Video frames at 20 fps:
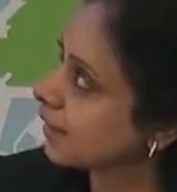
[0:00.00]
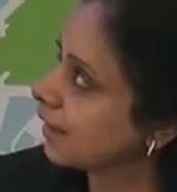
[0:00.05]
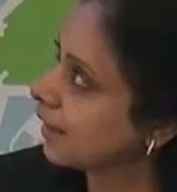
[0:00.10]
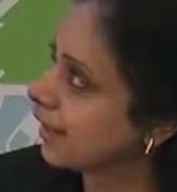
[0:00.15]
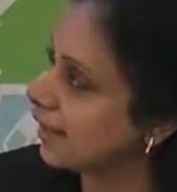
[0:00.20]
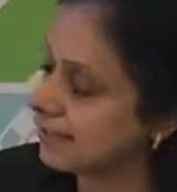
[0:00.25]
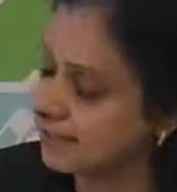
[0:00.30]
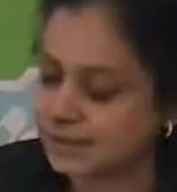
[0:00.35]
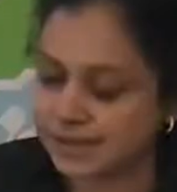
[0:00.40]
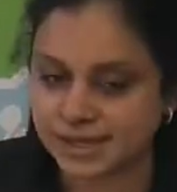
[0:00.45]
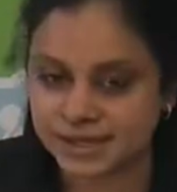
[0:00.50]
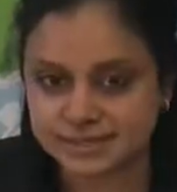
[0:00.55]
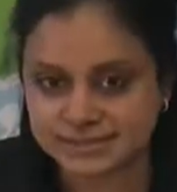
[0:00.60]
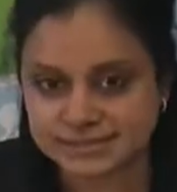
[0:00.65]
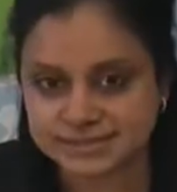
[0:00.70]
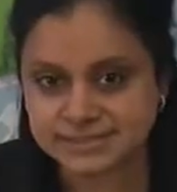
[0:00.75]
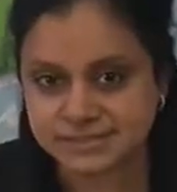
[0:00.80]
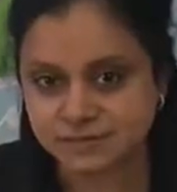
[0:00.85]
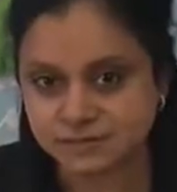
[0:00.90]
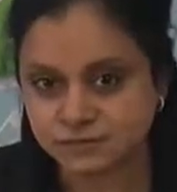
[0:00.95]
an
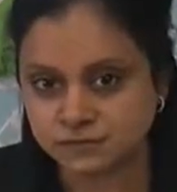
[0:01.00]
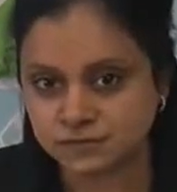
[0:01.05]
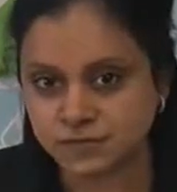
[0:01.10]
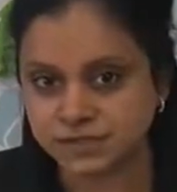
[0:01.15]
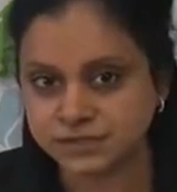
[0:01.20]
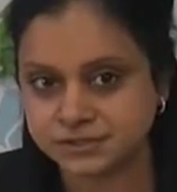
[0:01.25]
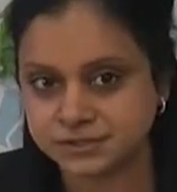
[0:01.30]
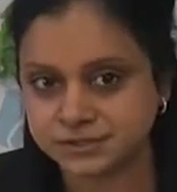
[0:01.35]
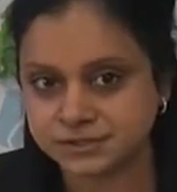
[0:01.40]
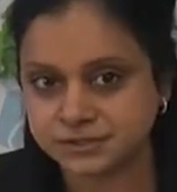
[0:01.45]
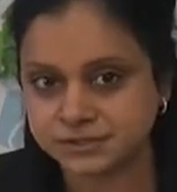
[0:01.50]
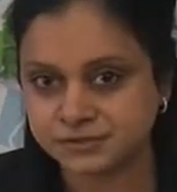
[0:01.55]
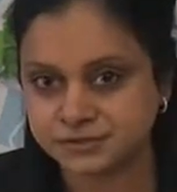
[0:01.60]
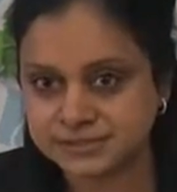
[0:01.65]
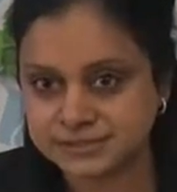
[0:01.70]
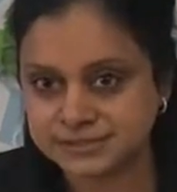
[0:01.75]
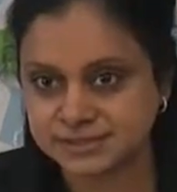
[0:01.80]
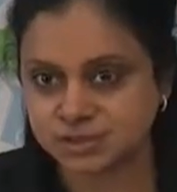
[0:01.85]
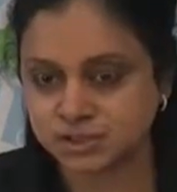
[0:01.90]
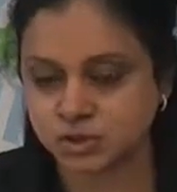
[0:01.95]
NSF-funded
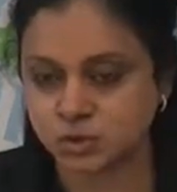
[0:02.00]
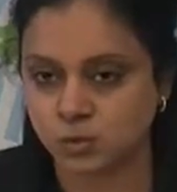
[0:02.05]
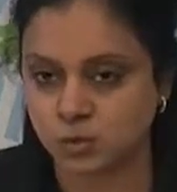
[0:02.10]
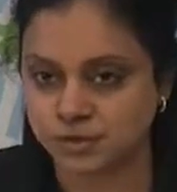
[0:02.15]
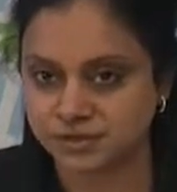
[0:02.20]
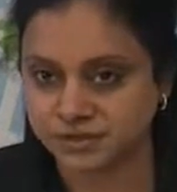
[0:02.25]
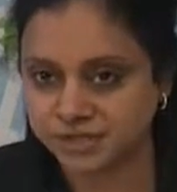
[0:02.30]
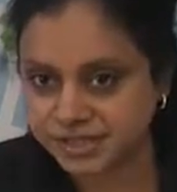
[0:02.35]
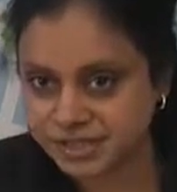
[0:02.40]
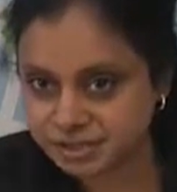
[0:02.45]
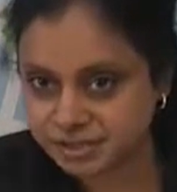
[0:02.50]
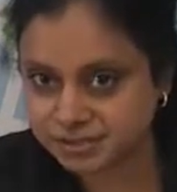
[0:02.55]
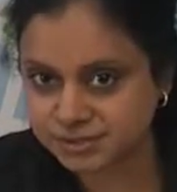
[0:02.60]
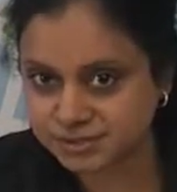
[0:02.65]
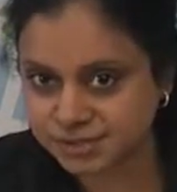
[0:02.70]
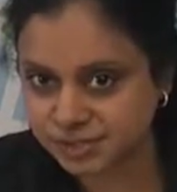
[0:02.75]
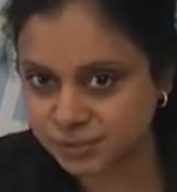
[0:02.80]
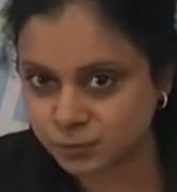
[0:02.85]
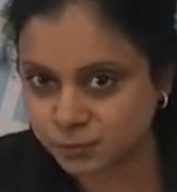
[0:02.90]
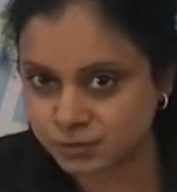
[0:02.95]
research coordination
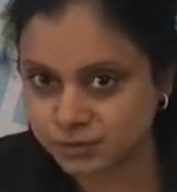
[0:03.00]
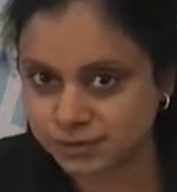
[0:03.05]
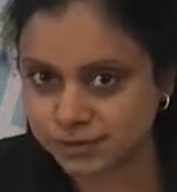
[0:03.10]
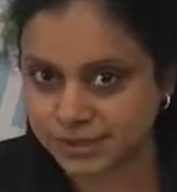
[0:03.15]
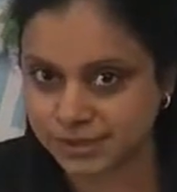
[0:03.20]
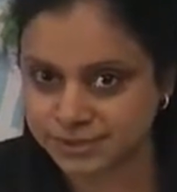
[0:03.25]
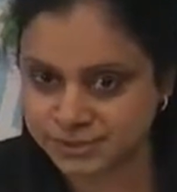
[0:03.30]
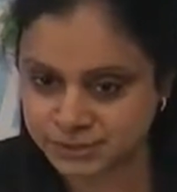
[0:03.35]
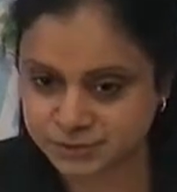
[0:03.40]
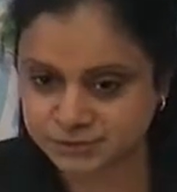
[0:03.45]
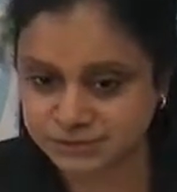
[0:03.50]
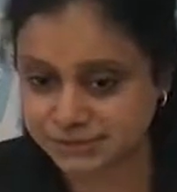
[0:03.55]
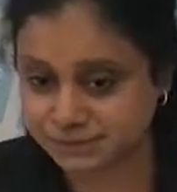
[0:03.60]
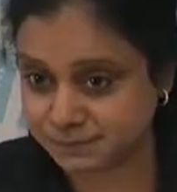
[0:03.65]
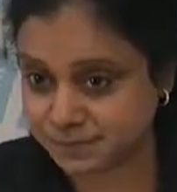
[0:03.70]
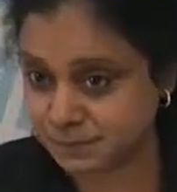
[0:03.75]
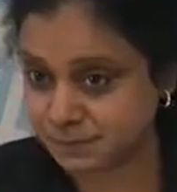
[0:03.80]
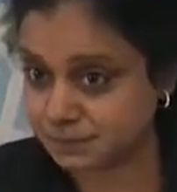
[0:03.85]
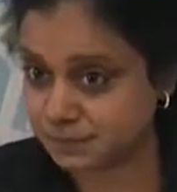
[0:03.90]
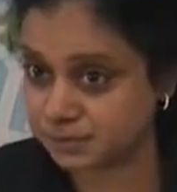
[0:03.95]
network as of
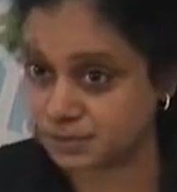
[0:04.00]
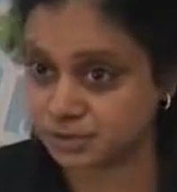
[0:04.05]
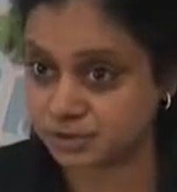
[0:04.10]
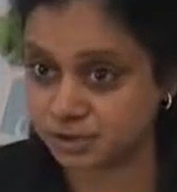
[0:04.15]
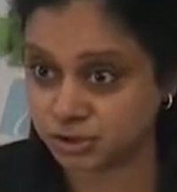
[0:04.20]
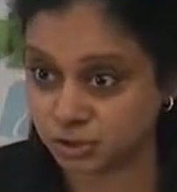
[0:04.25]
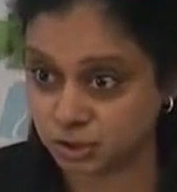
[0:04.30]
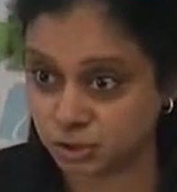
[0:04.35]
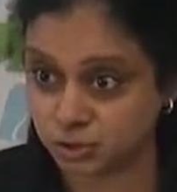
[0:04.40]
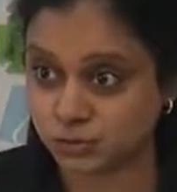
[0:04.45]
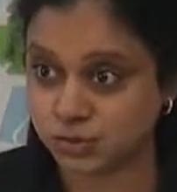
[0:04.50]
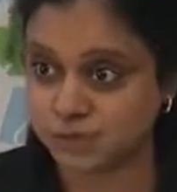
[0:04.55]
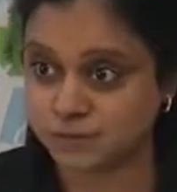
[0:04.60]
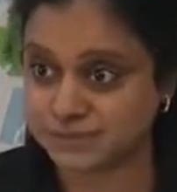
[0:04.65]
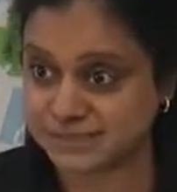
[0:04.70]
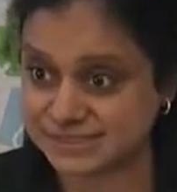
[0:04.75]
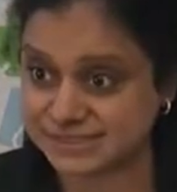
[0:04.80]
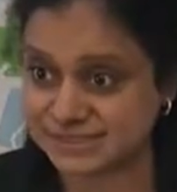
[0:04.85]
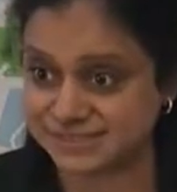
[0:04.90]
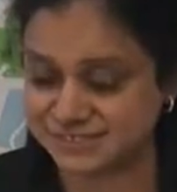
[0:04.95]
September
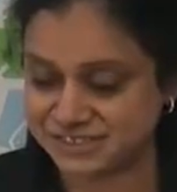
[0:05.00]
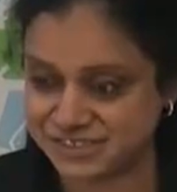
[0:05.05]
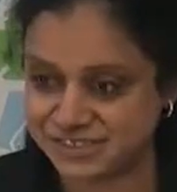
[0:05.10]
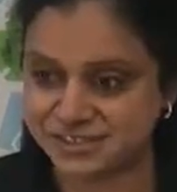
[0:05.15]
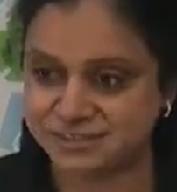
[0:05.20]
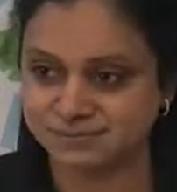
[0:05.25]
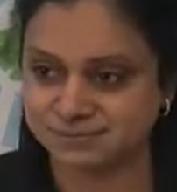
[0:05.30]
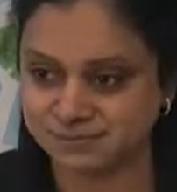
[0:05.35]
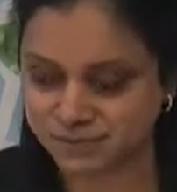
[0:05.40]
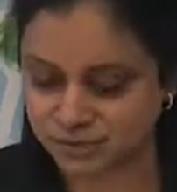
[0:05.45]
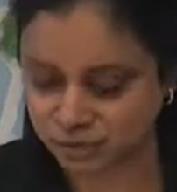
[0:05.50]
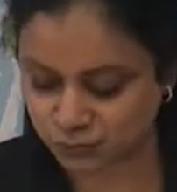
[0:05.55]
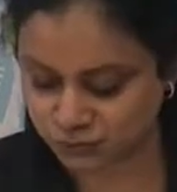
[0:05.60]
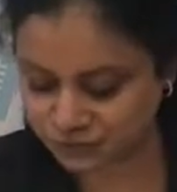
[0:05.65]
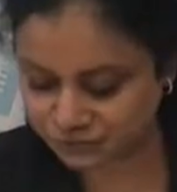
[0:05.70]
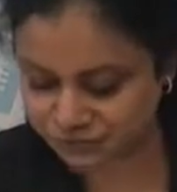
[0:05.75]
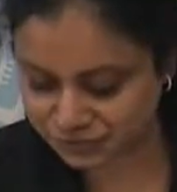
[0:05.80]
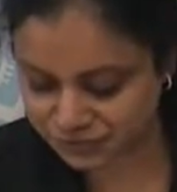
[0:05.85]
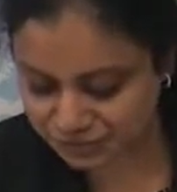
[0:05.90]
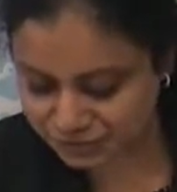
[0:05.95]
2017, so we
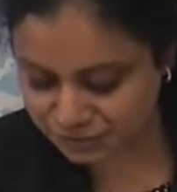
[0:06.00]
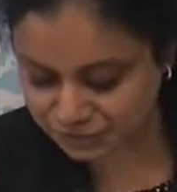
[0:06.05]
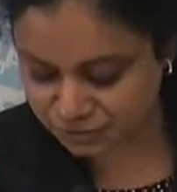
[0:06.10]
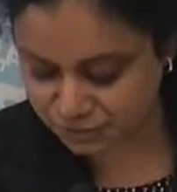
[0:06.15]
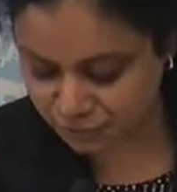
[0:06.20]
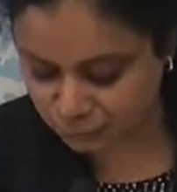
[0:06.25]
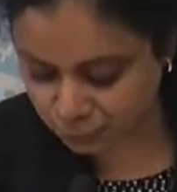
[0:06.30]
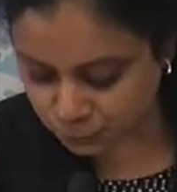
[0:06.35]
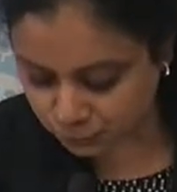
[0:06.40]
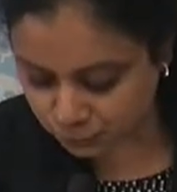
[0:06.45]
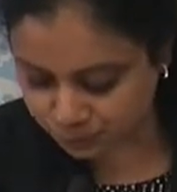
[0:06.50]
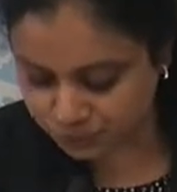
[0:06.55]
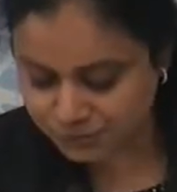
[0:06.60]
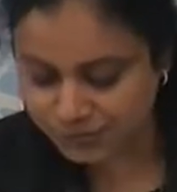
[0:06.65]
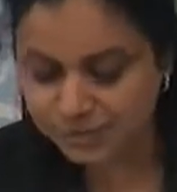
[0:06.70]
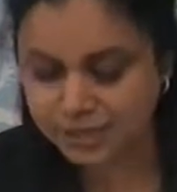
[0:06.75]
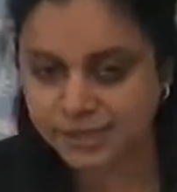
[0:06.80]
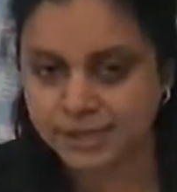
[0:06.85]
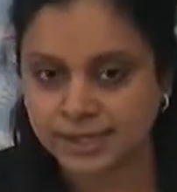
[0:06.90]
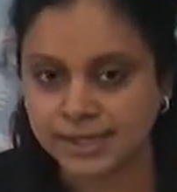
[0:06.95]
are very new.
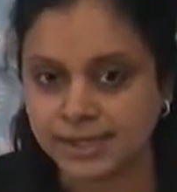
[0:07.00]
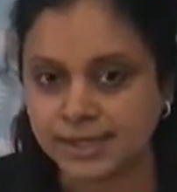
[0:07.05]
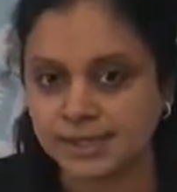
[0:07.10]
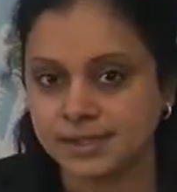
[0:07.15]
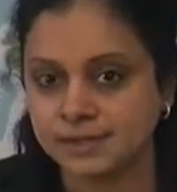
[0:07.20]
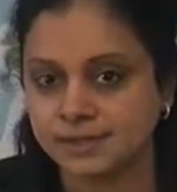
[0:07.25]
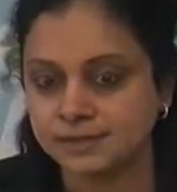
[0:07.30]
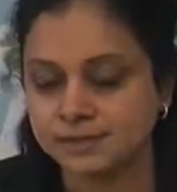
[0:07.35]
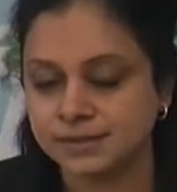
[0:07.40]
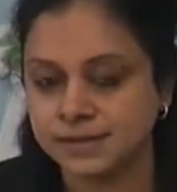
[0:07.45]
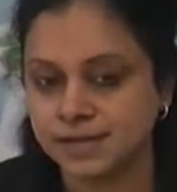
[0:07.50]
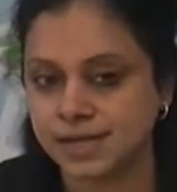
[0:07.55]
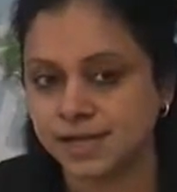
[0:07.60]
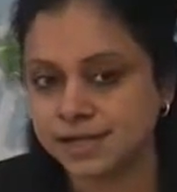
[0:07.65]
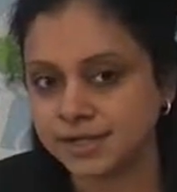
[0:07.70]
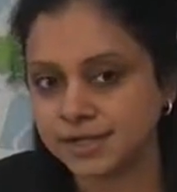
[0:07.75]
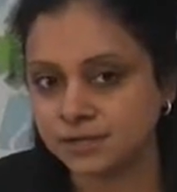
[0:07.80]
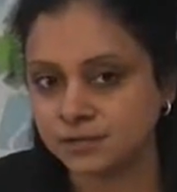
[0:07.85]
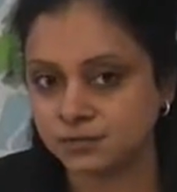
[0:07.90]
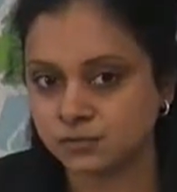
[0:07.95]
And the
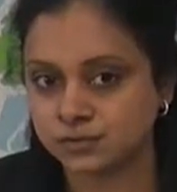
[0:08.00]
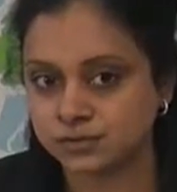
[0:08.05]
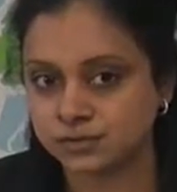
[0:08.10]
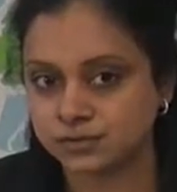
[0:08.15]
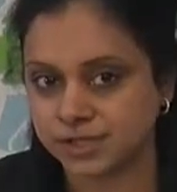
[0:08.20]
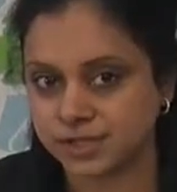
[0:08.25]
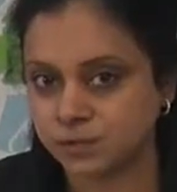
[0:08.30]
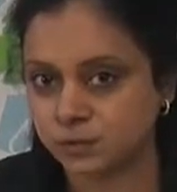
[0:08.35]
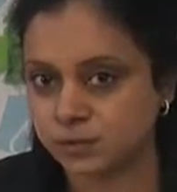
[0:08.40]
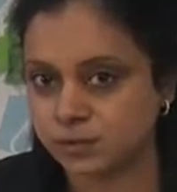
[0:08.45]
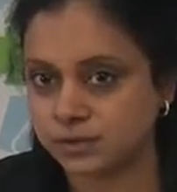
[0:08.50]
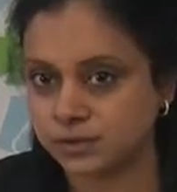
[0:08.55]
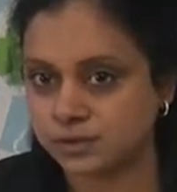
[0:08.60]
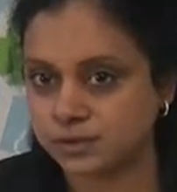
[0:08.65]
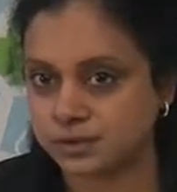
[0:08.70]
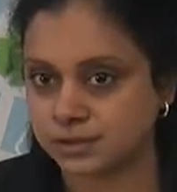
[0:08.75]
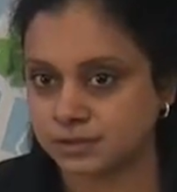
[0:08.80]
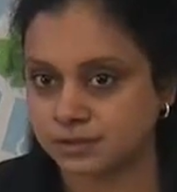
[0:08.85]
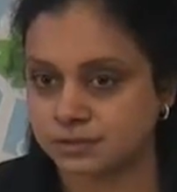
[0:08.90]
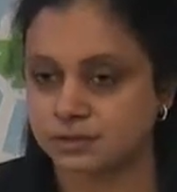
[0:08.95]
idea for the
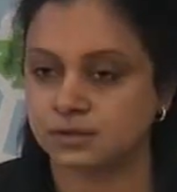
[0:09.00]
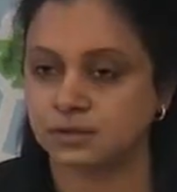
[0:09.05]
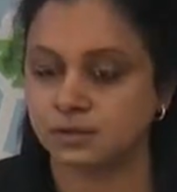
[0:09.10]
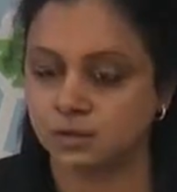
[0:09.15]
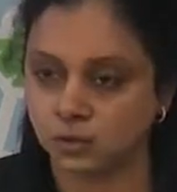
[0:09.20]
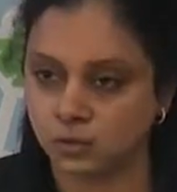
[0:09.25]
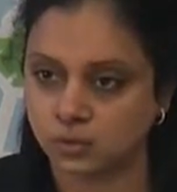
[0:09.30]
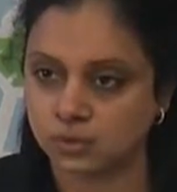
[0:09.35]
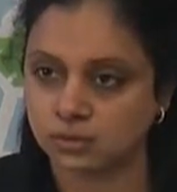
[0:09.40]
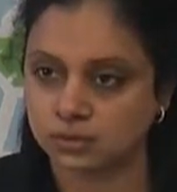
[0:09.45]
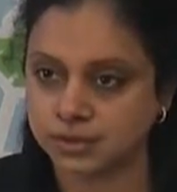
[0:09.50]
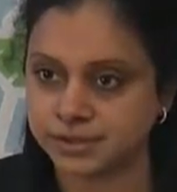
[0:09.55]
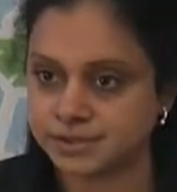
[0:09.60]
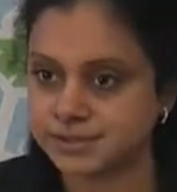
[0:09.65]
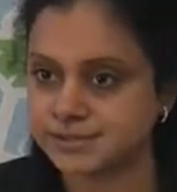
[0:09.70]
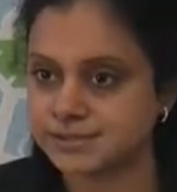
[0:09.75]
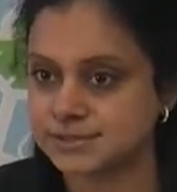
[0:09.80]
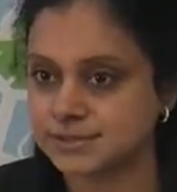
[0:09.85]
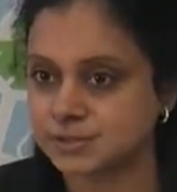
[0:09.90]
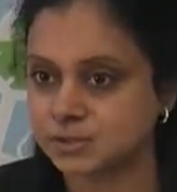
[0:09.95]
network, the goal
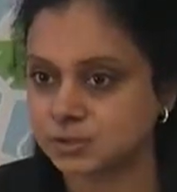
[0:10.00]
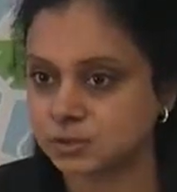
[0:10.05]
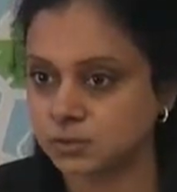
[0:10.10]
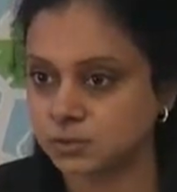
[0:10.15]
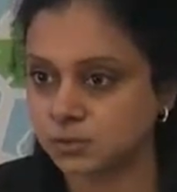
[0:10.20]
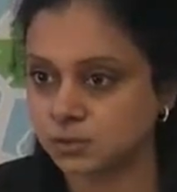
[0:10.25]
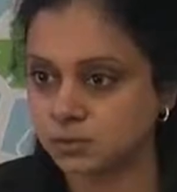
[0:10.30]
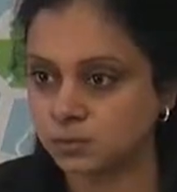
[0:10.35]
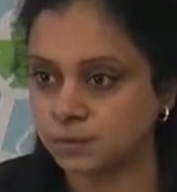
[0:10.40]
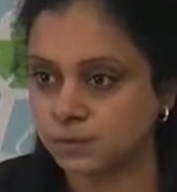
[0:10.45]
is to